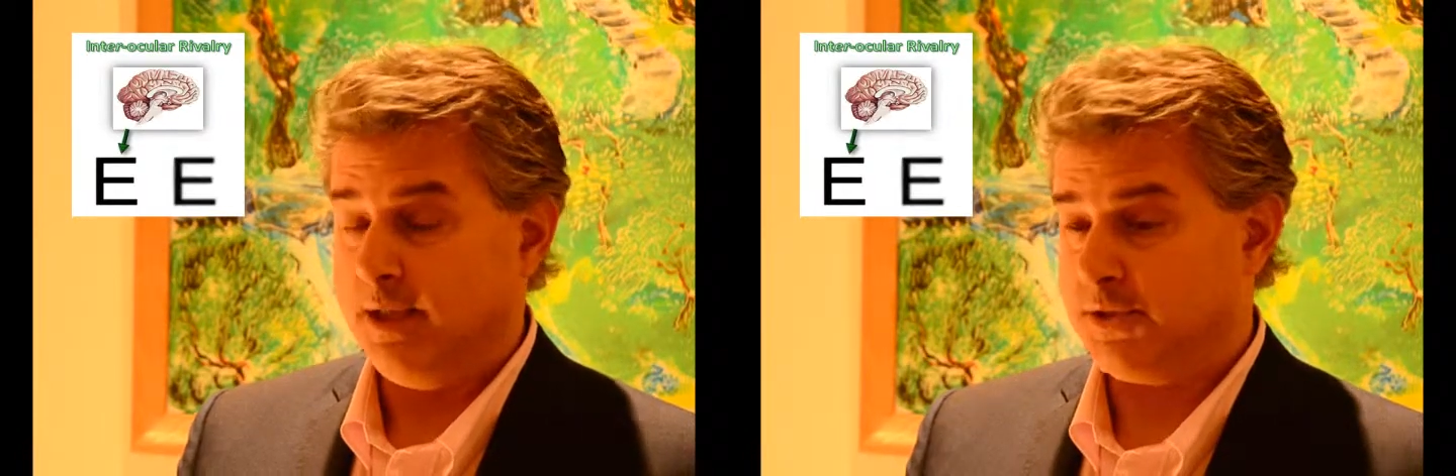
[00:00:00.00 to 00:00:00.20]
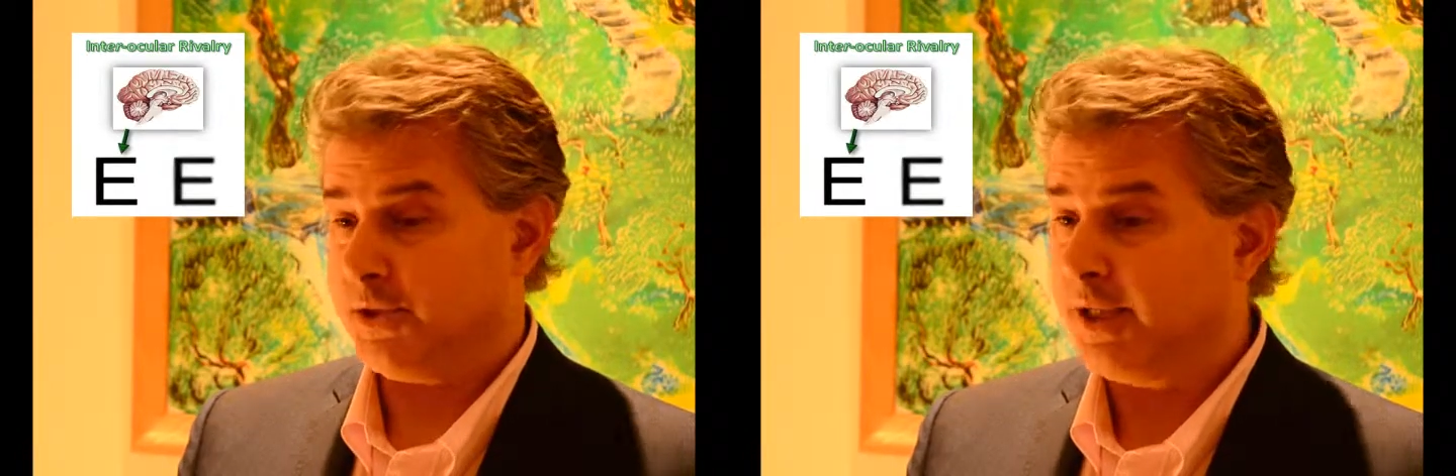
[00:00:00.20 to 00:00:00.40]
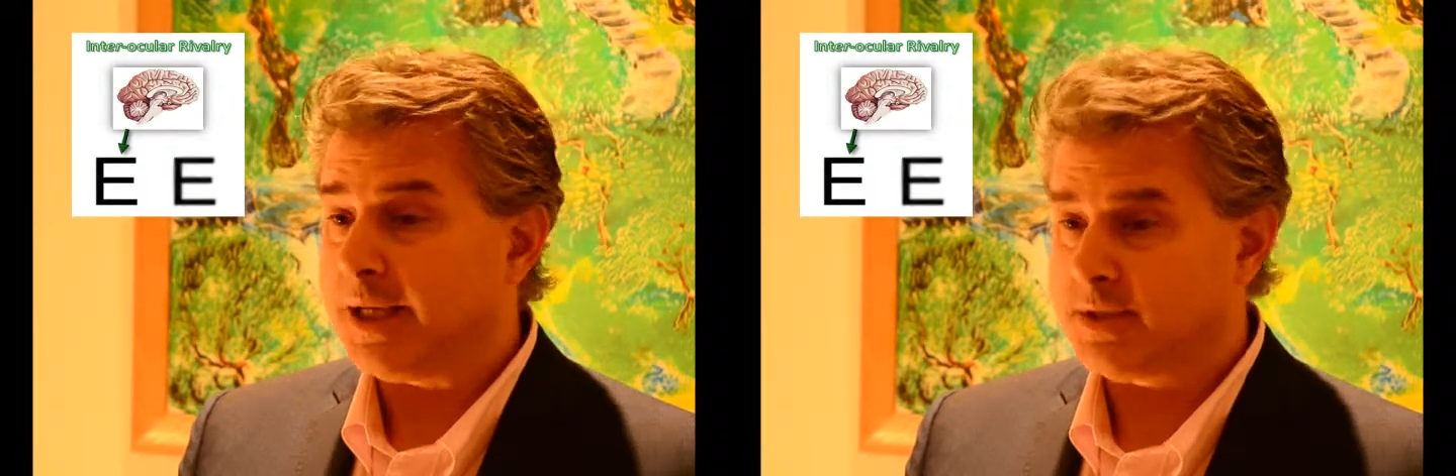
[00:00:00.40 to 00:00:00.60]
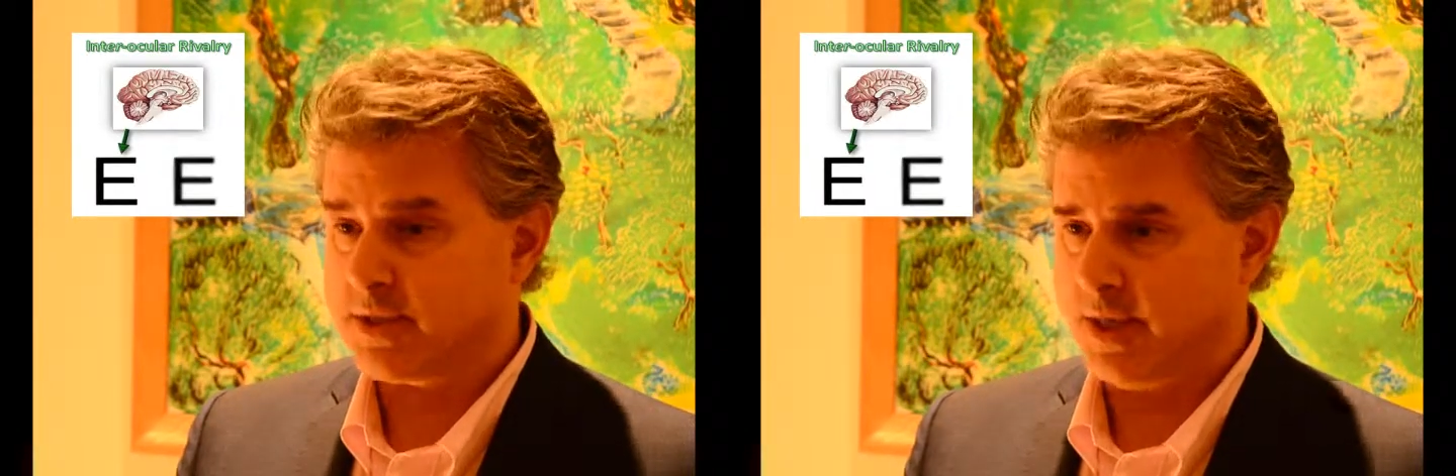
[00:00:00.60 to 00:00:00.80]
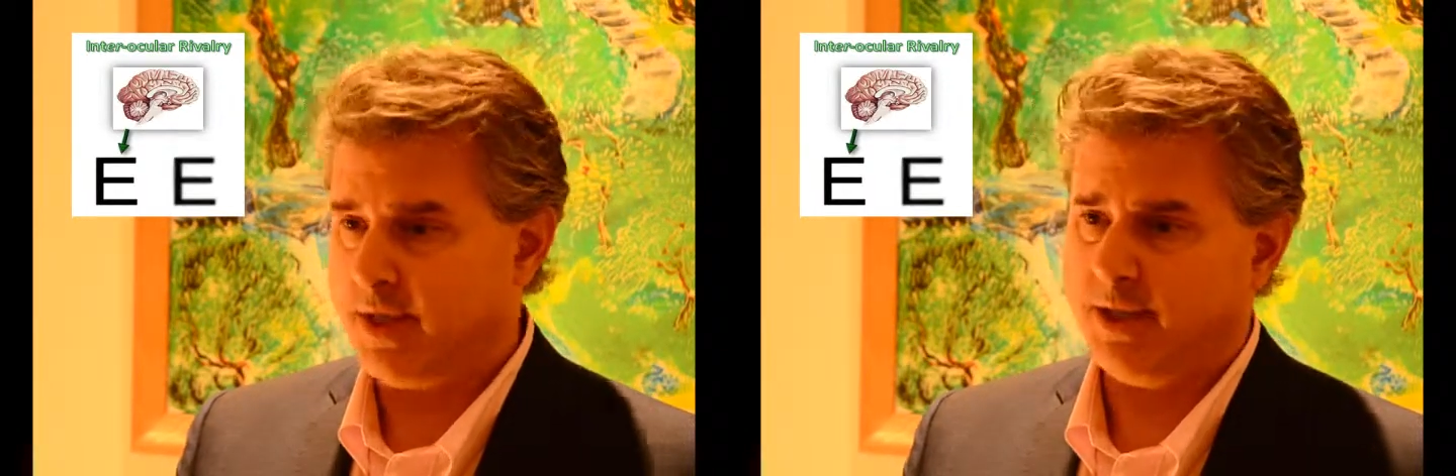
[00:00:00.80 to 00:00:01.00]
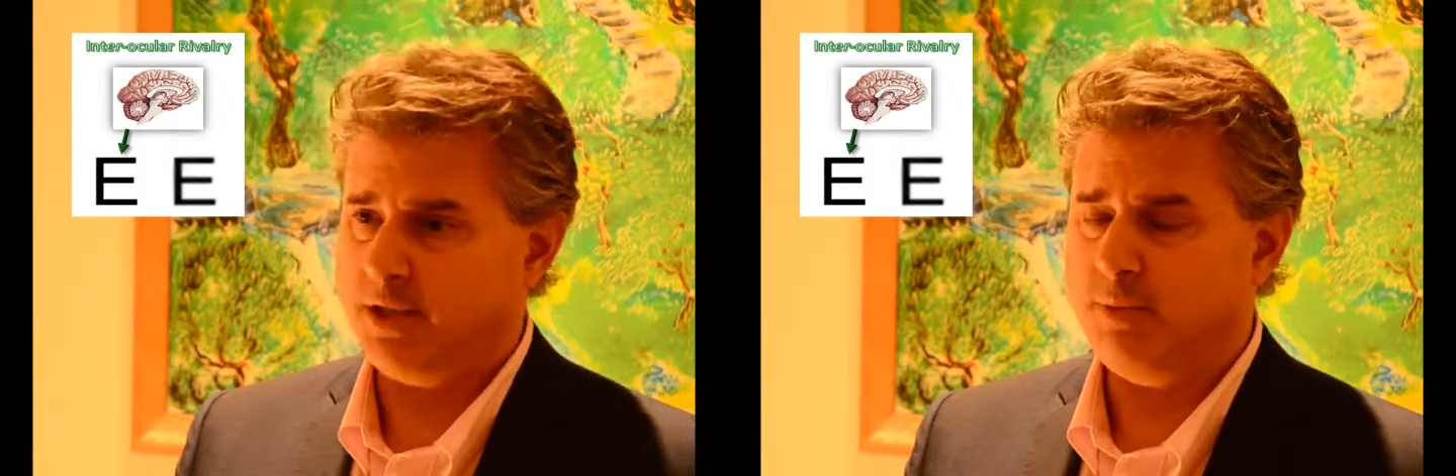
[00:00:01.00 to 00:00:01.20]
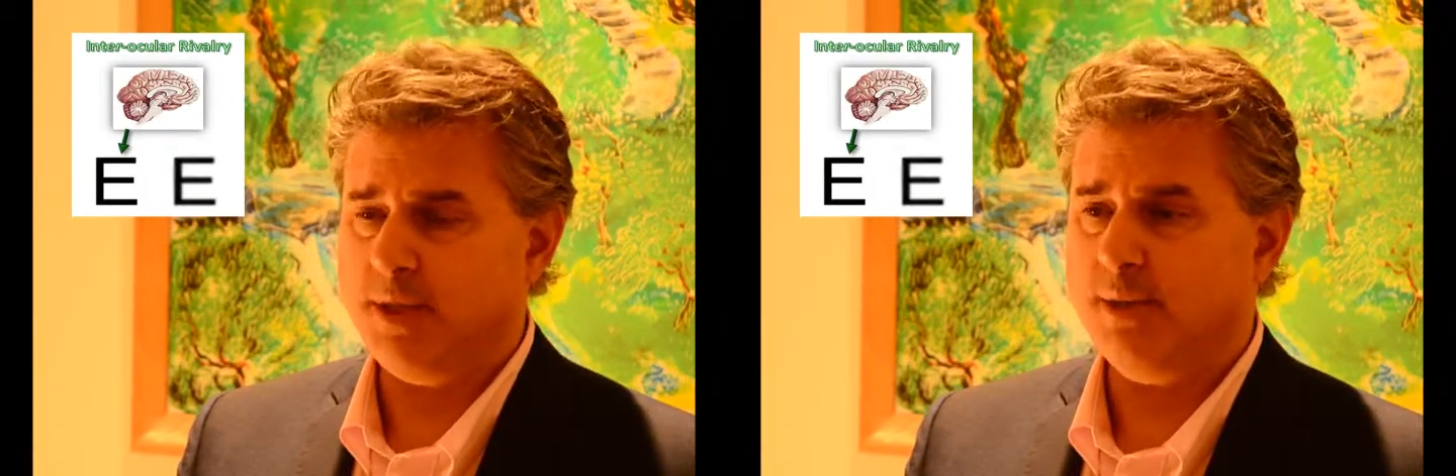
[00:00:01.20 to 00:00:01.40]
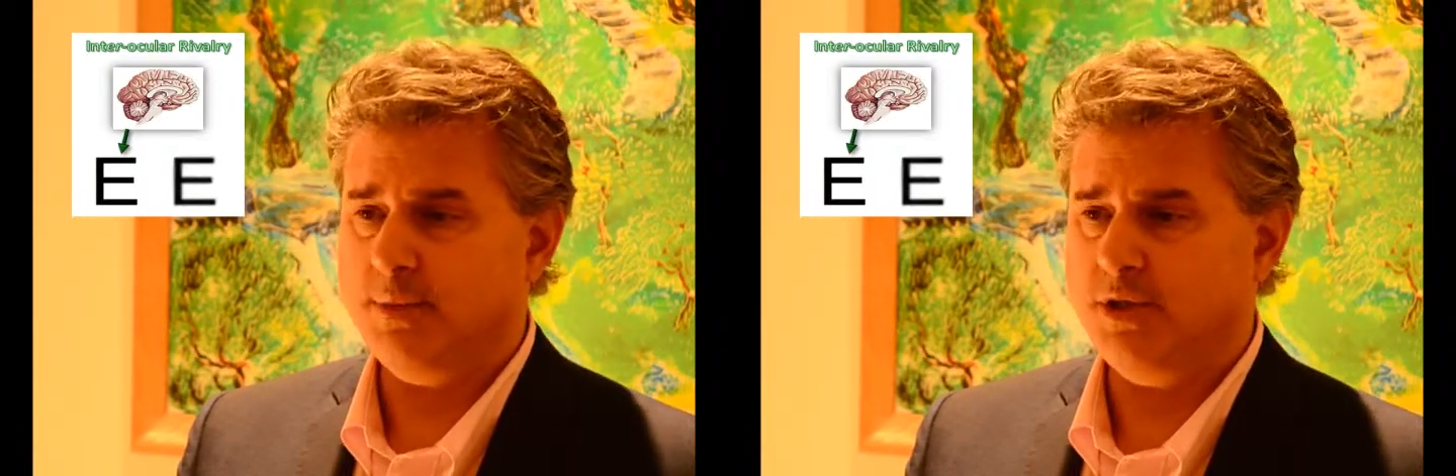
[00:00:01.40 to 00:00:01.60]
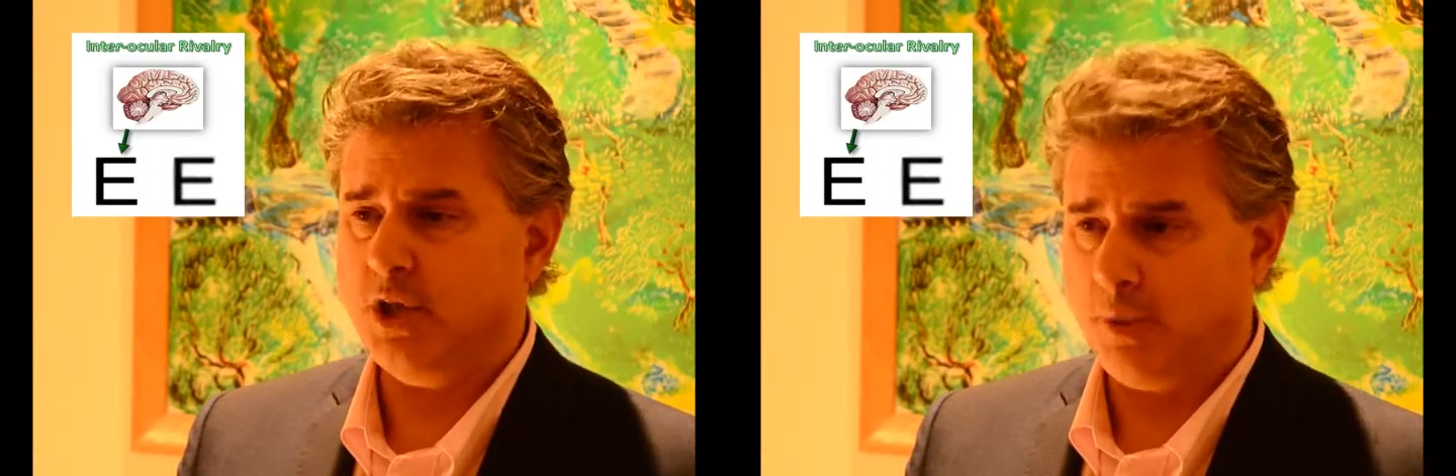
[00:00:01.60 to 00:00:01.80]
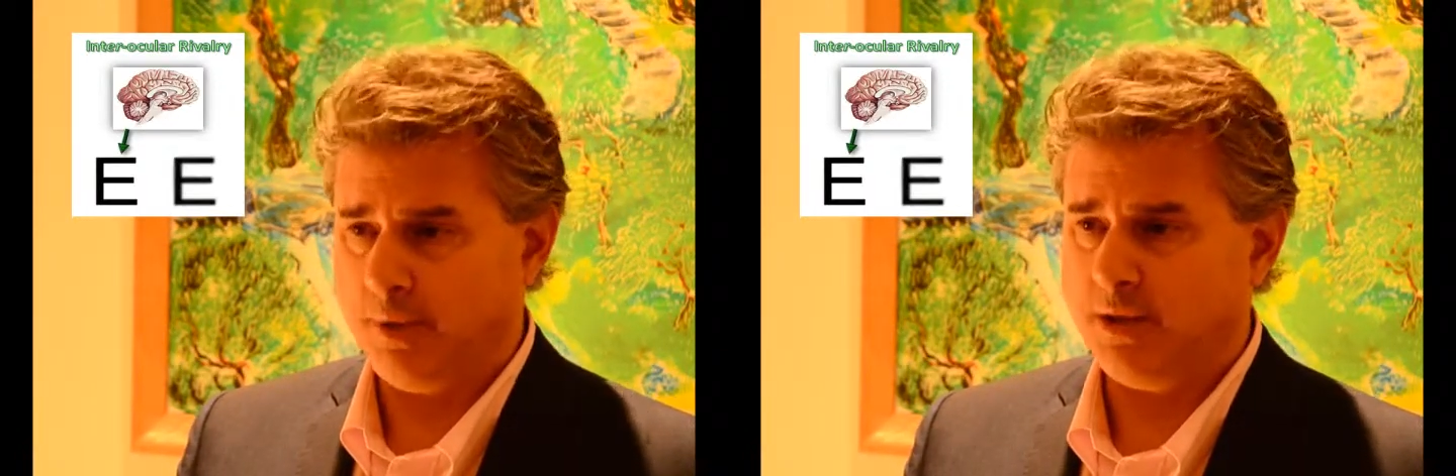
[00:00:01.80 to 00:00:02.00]
and selects that eye to become the
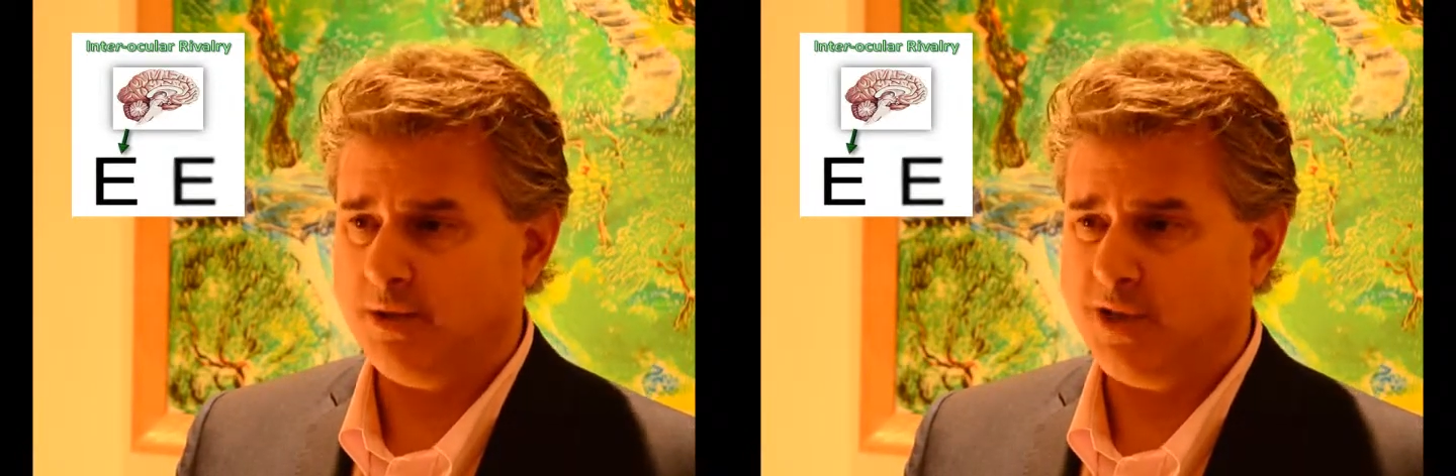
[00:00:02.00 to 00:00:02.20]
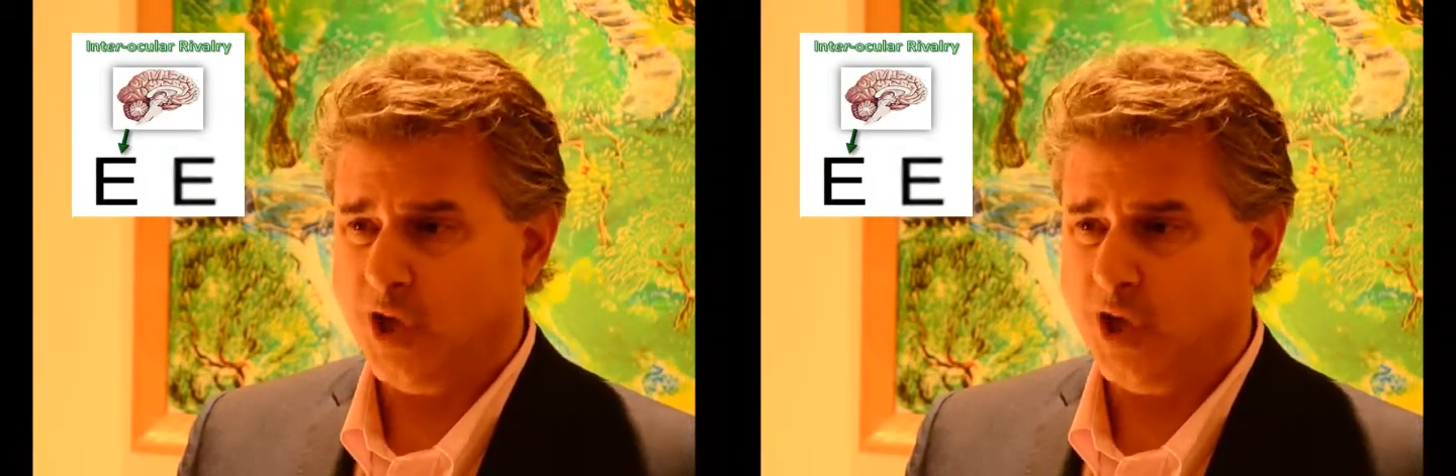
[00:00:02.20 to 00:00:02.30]
dominant